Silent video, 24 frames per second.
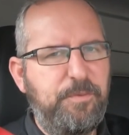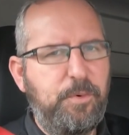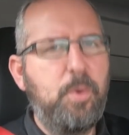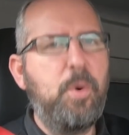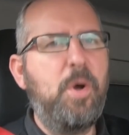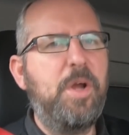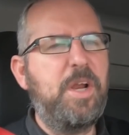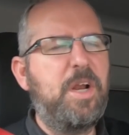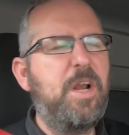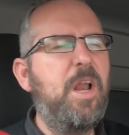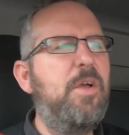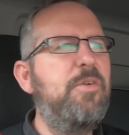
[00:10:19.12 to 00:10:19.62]

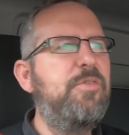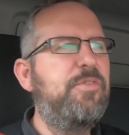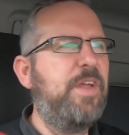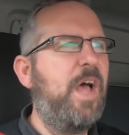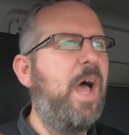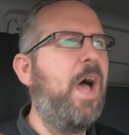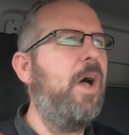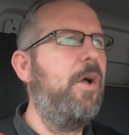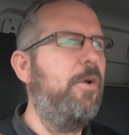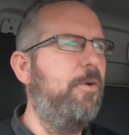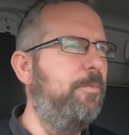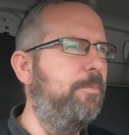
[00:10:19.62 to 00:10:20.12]
quite close to
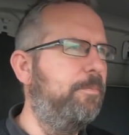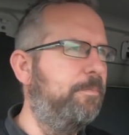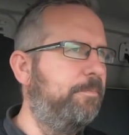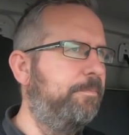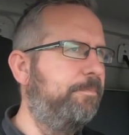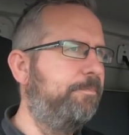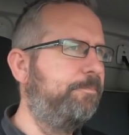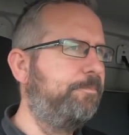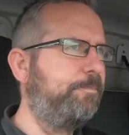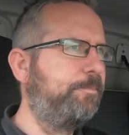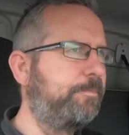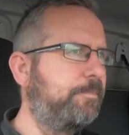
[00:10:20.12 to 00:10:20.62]
home,
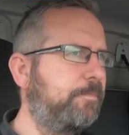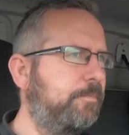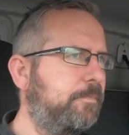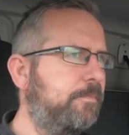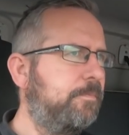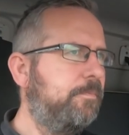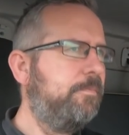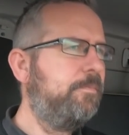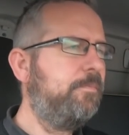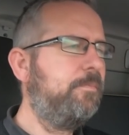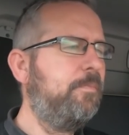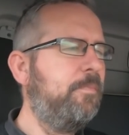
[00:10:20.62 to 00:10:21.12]

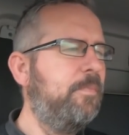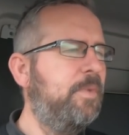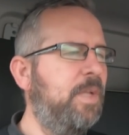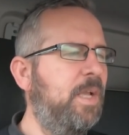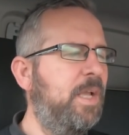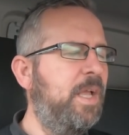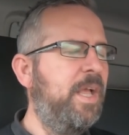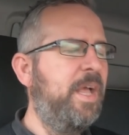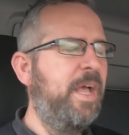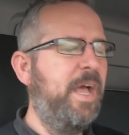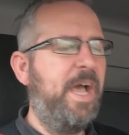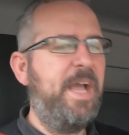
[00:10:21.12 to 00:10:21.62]

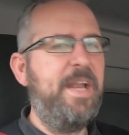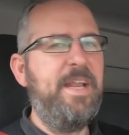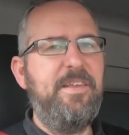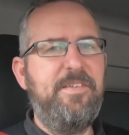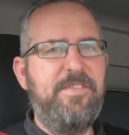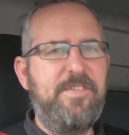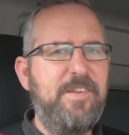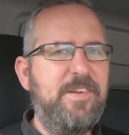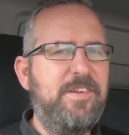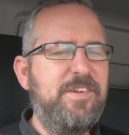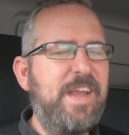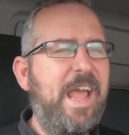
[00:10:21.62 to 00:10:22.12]
and
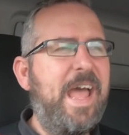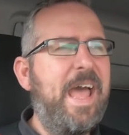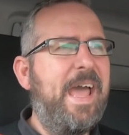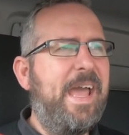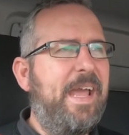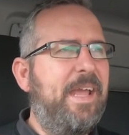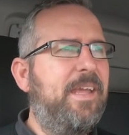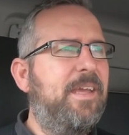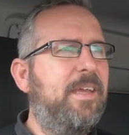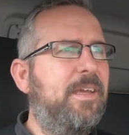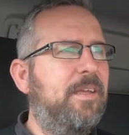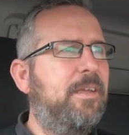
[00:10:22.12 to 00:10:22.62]
it's the
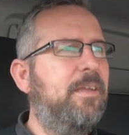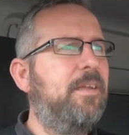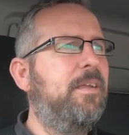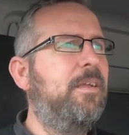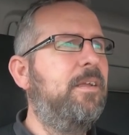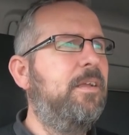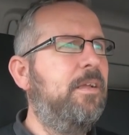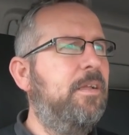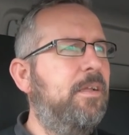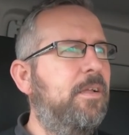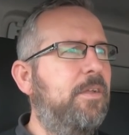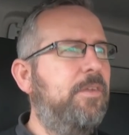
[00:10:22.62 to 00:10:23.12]
Jag.
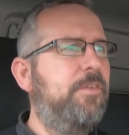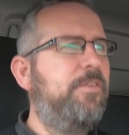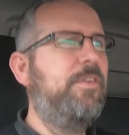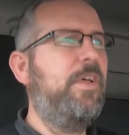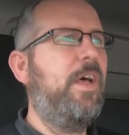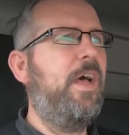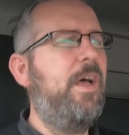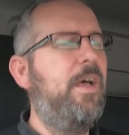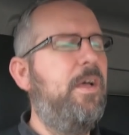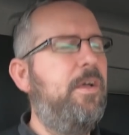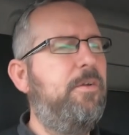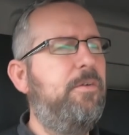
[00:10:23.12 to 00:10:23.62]

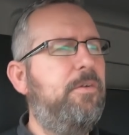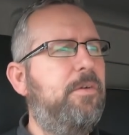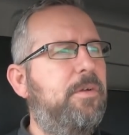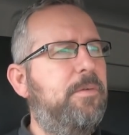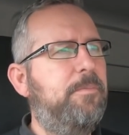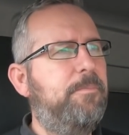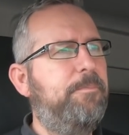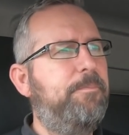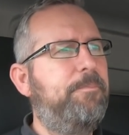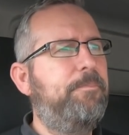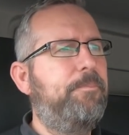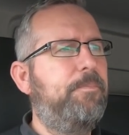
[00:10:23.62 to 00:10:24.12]
So
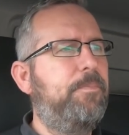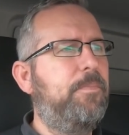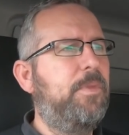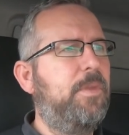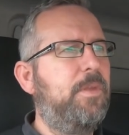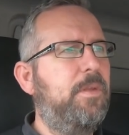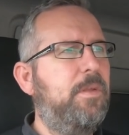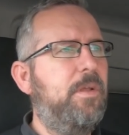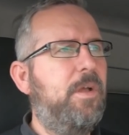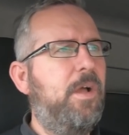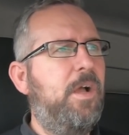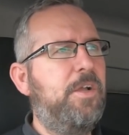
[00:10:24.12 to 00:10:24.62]

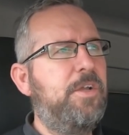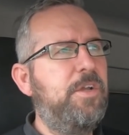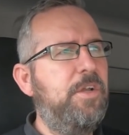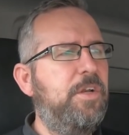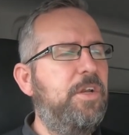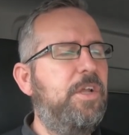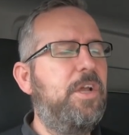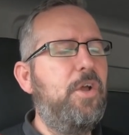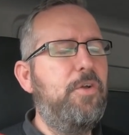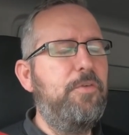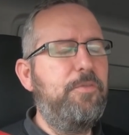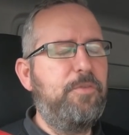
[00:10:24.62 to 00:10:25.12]
I
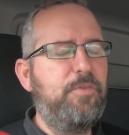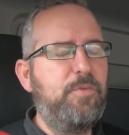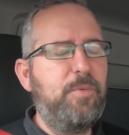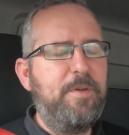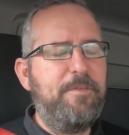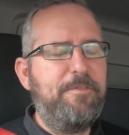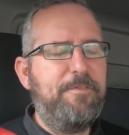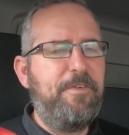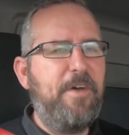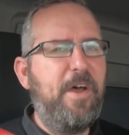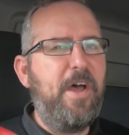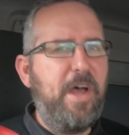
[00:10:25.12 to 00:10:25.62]
couldn't go to
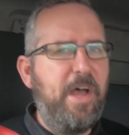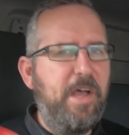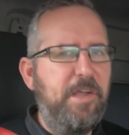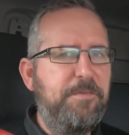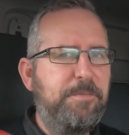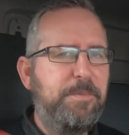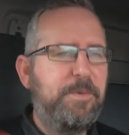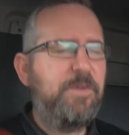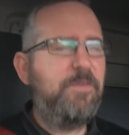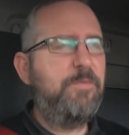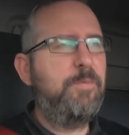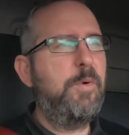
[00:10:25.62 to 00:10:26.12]
it
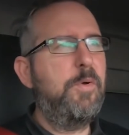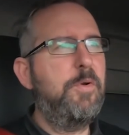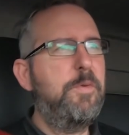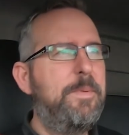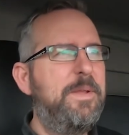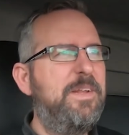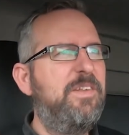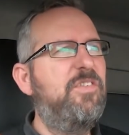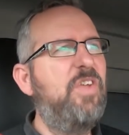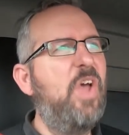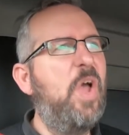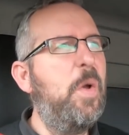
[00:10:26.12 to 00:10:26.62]
first because we would have
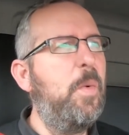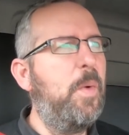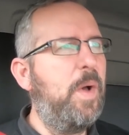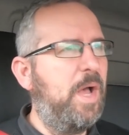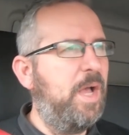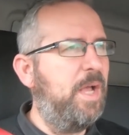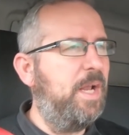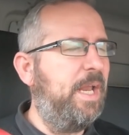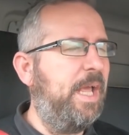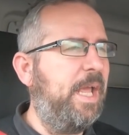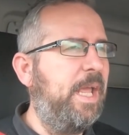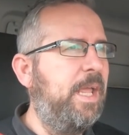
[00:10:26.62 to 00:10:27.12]
been too
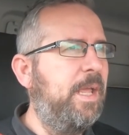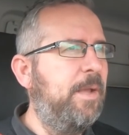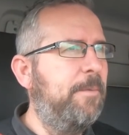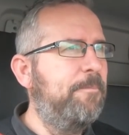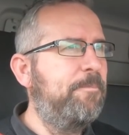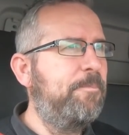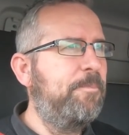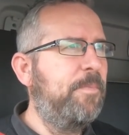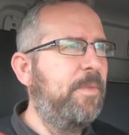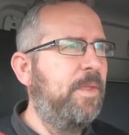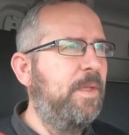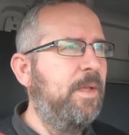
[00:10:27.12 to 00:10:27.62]
early,
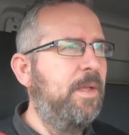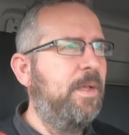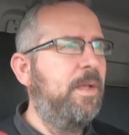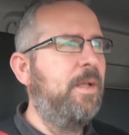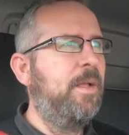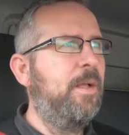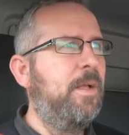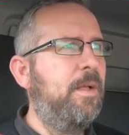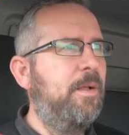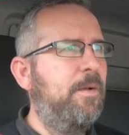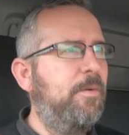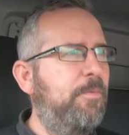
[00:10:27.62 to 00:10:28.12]

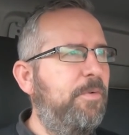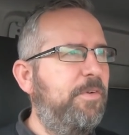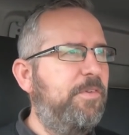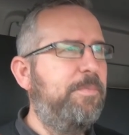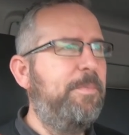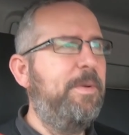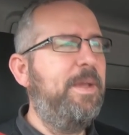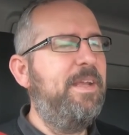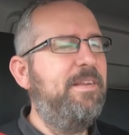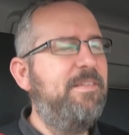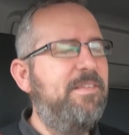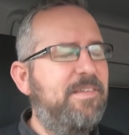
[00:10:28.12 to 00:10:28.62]
which
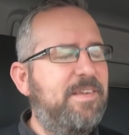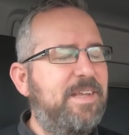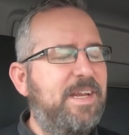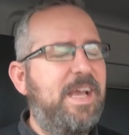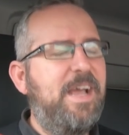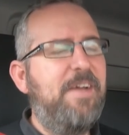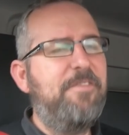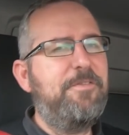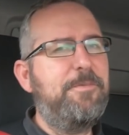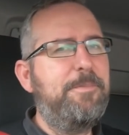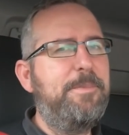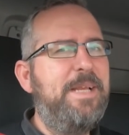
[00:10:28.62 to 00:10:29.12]
means it's going
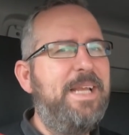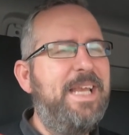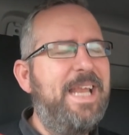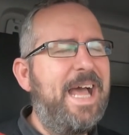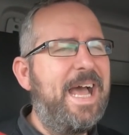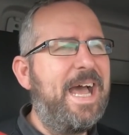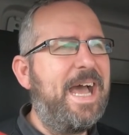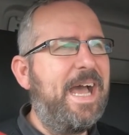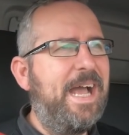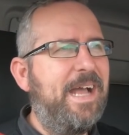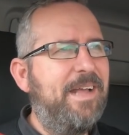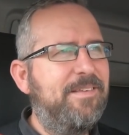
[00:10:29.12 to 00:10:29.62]
to have to be
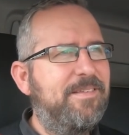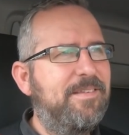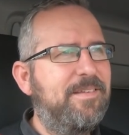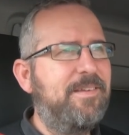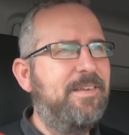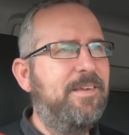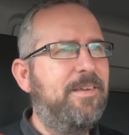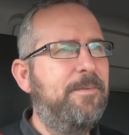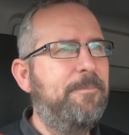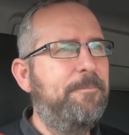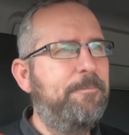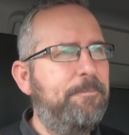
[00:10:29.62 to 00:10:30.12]
last,
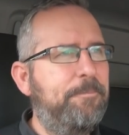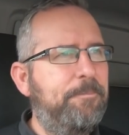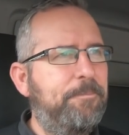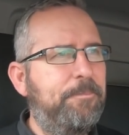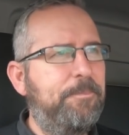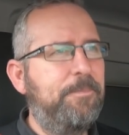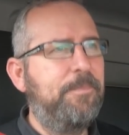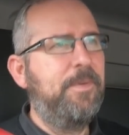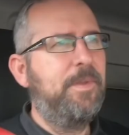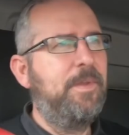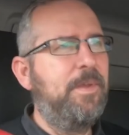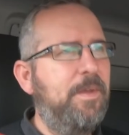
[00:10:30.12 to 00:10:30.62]

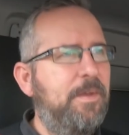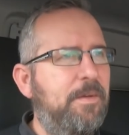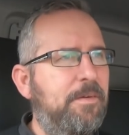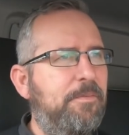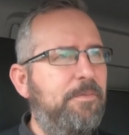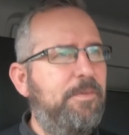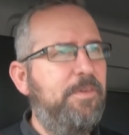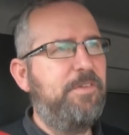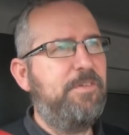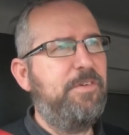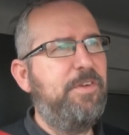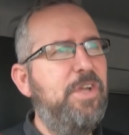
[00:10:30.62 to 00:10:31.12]

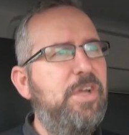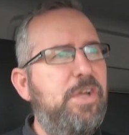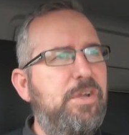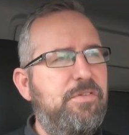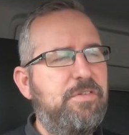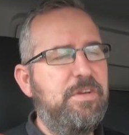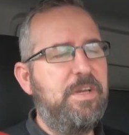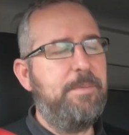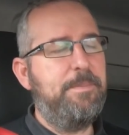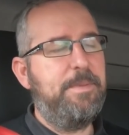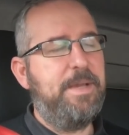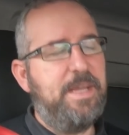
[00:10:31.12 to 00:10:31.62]
which
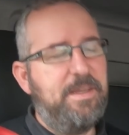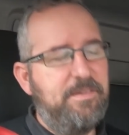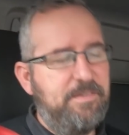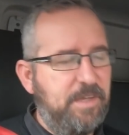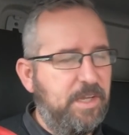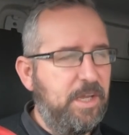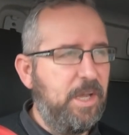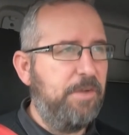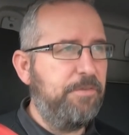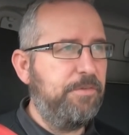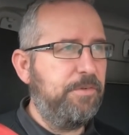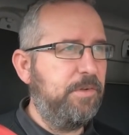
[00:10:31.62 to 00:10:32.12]
usually means
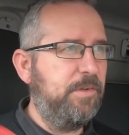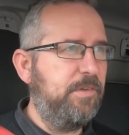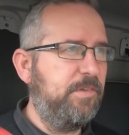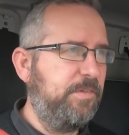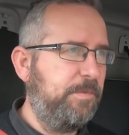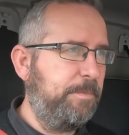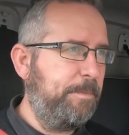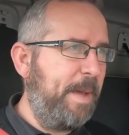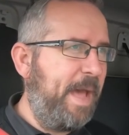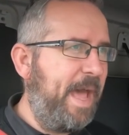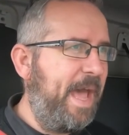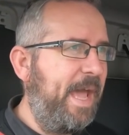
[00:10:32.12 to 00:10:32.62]
it goes on the
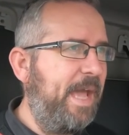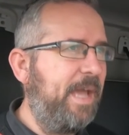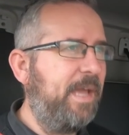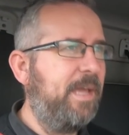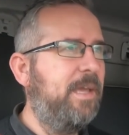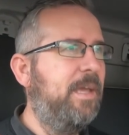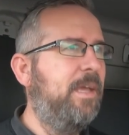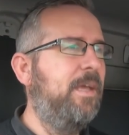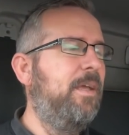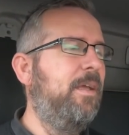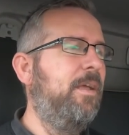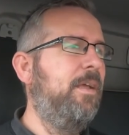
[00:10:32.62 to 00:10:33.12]
spec,
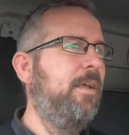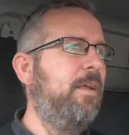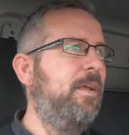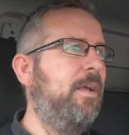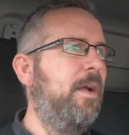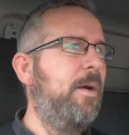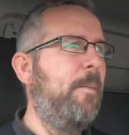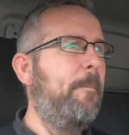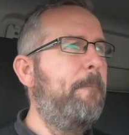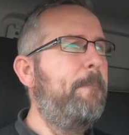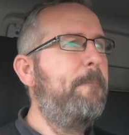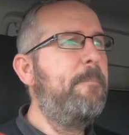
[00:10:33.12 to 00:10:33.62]

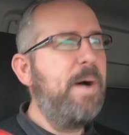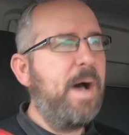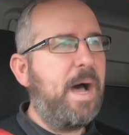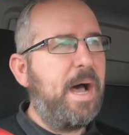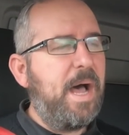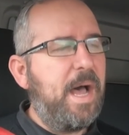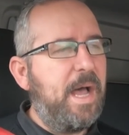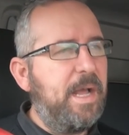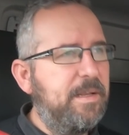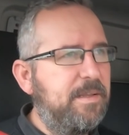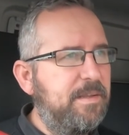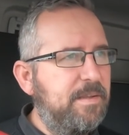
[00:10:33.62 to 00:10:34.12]

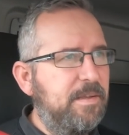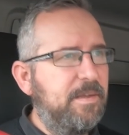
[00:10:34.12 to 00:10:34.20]
but